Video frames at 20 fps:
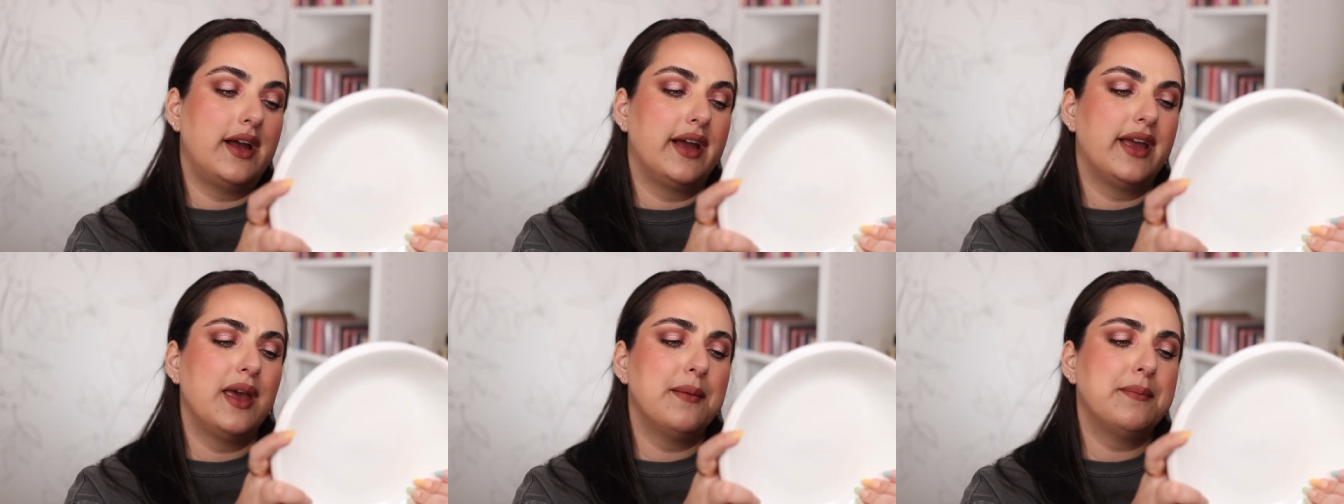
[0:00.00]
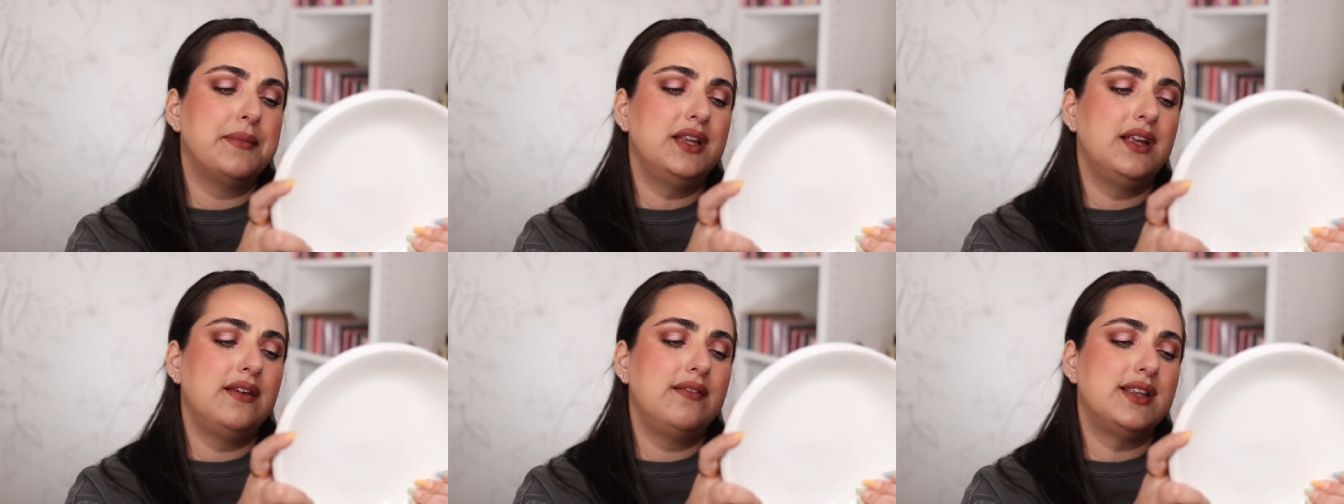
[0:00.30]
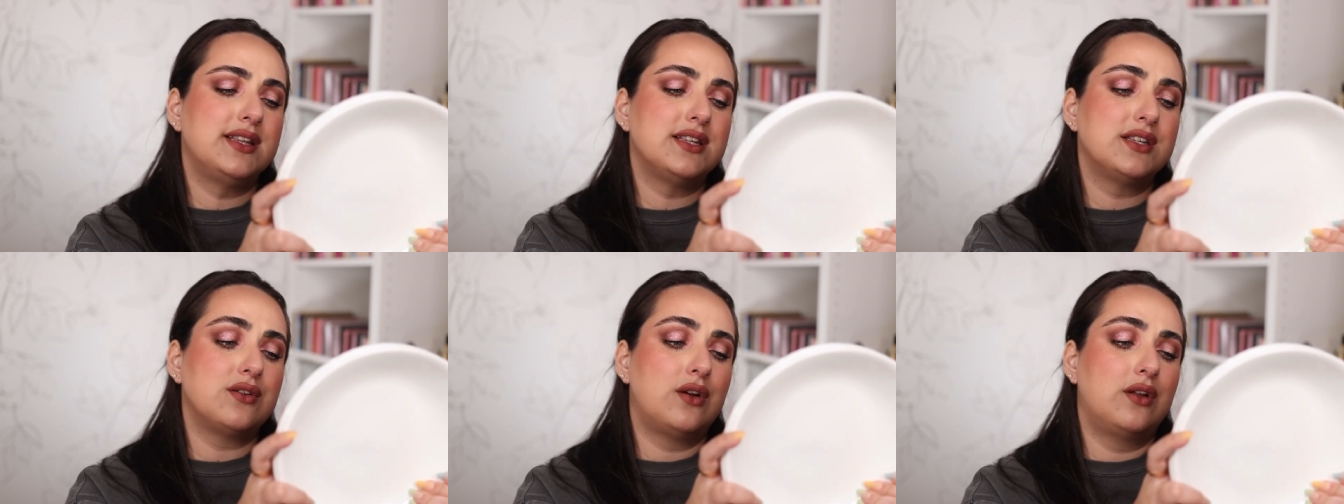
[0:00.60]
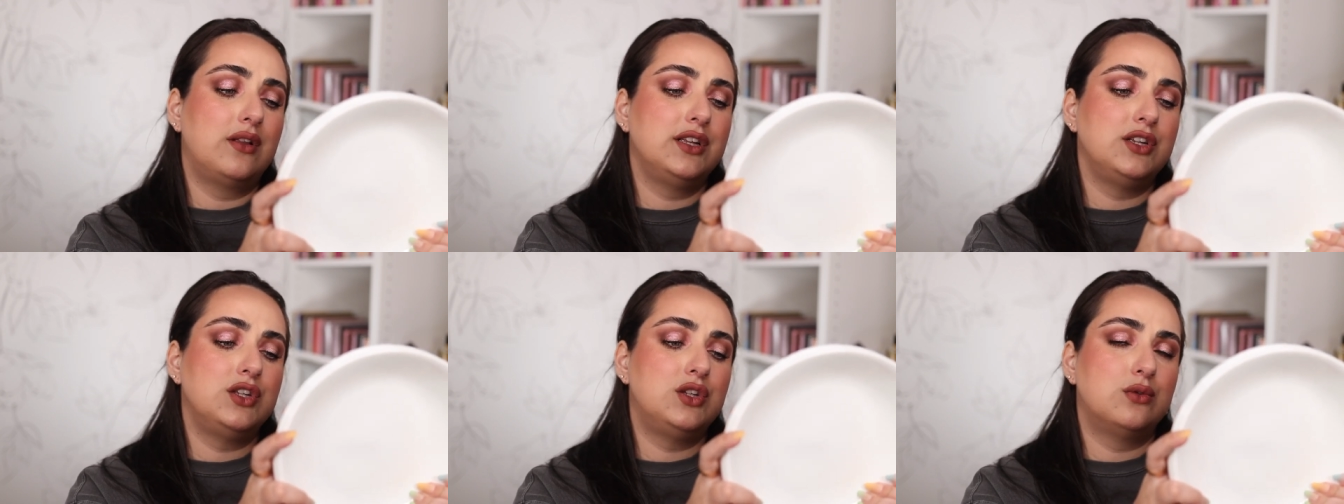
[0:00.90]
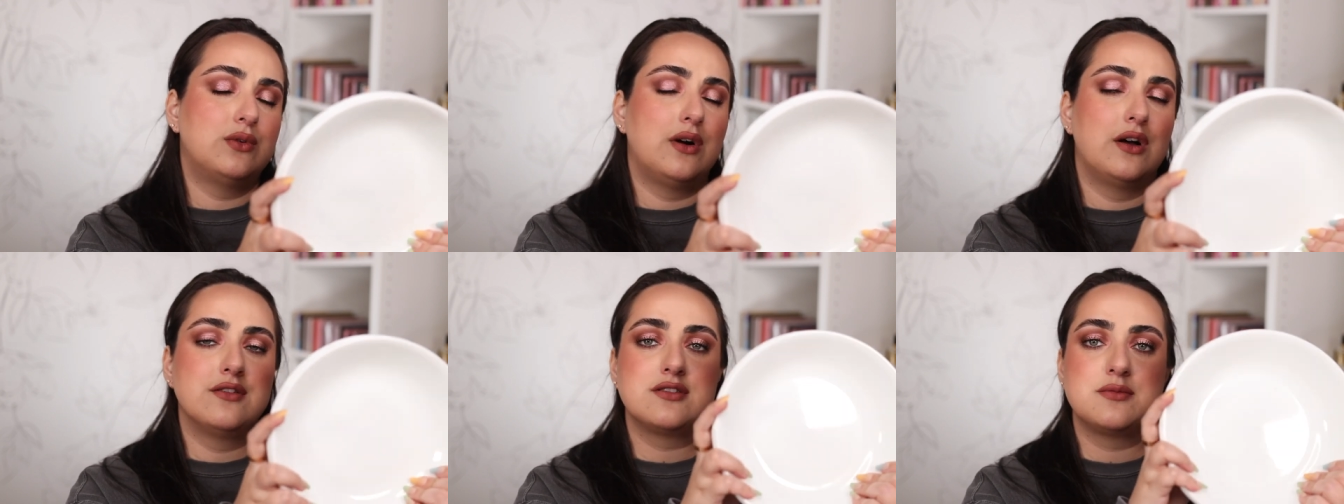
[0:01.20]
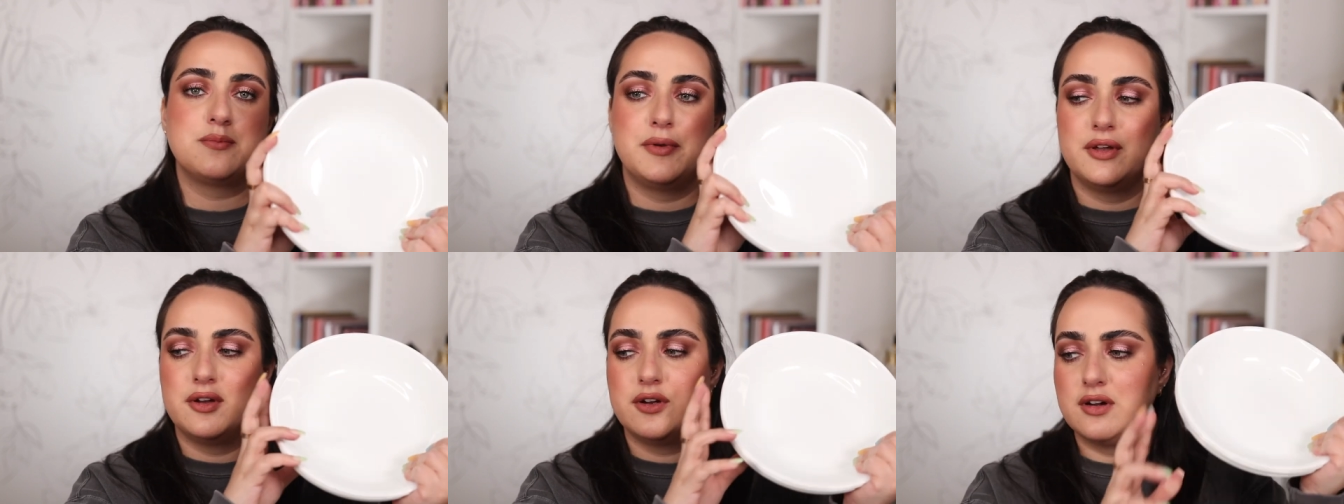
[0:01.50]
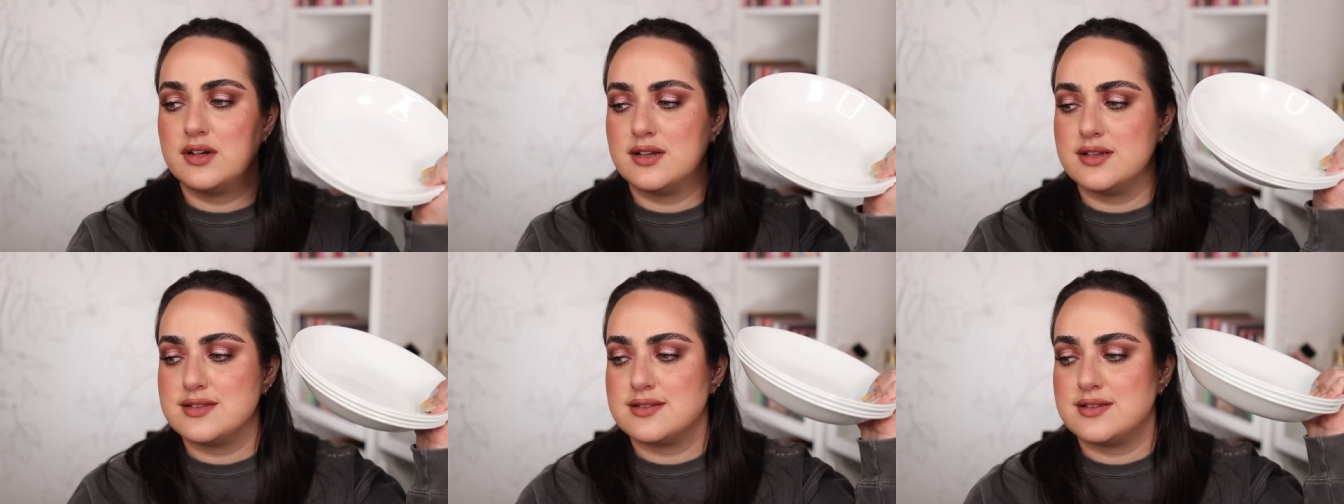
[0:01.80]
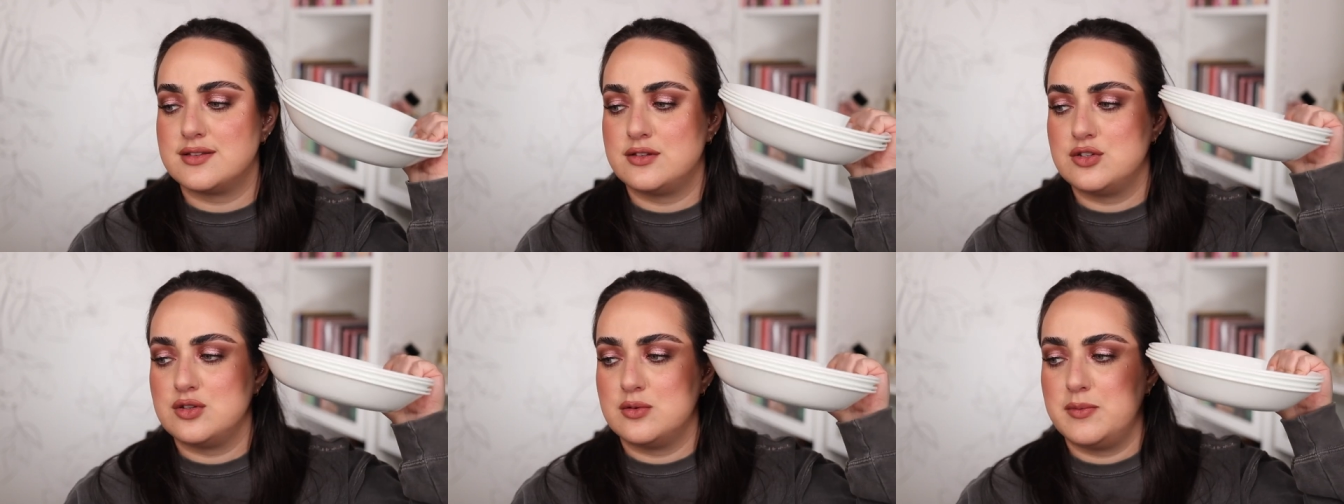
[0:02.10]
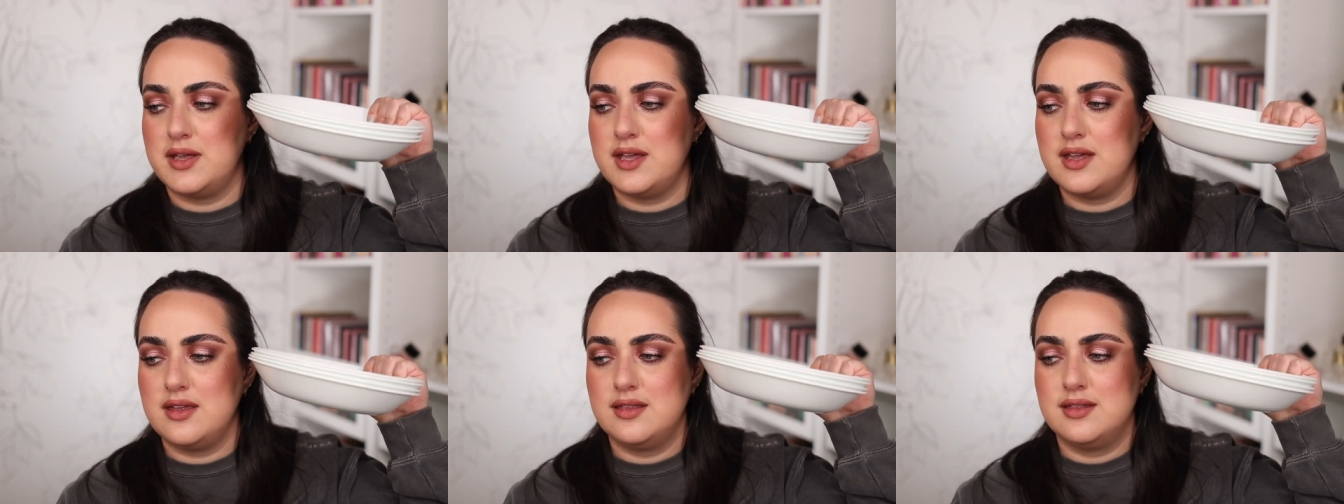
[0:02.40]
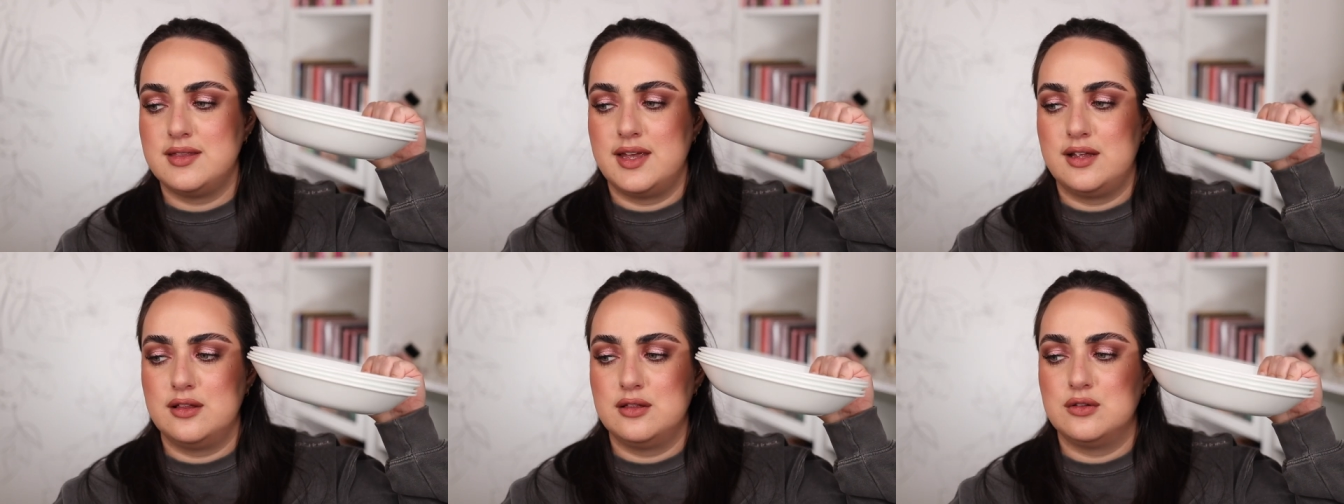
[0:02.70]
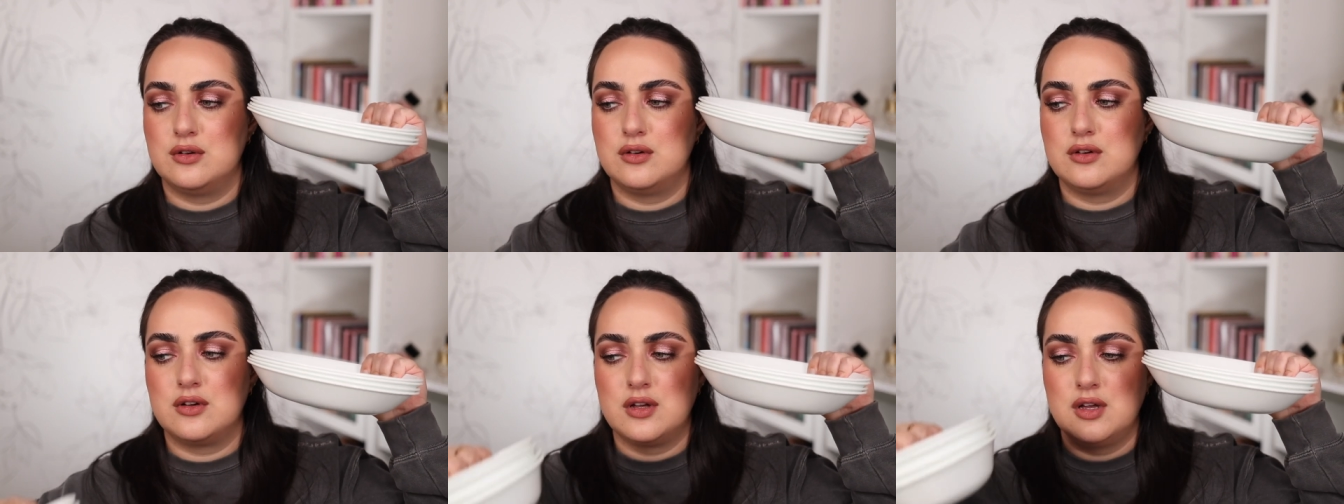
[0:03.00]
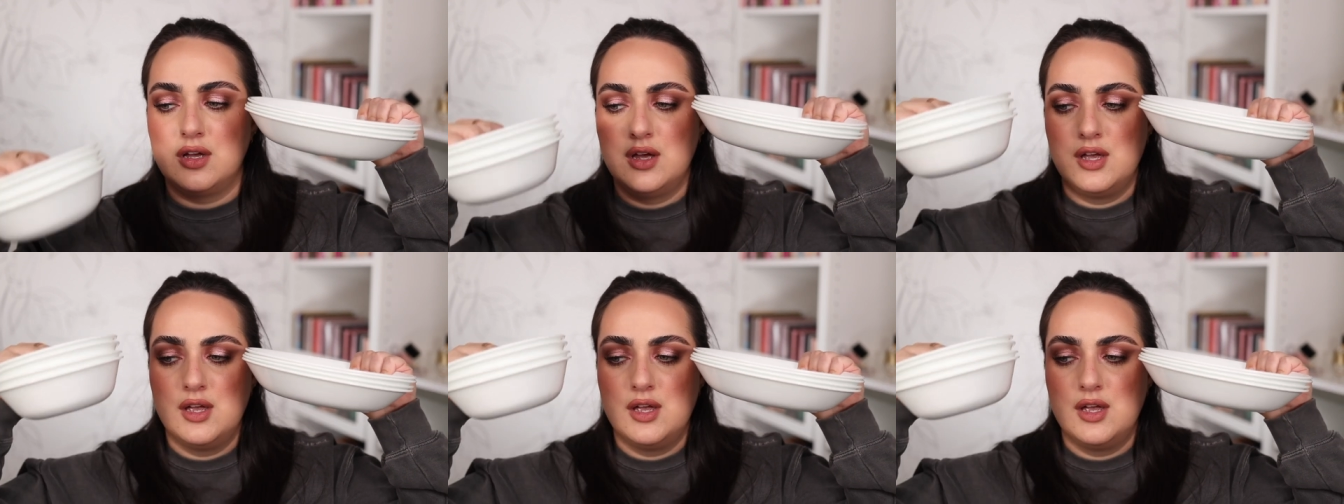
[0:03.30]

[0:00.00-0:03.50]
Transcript: I can't believe this is only 2 ounce bigger because to me they look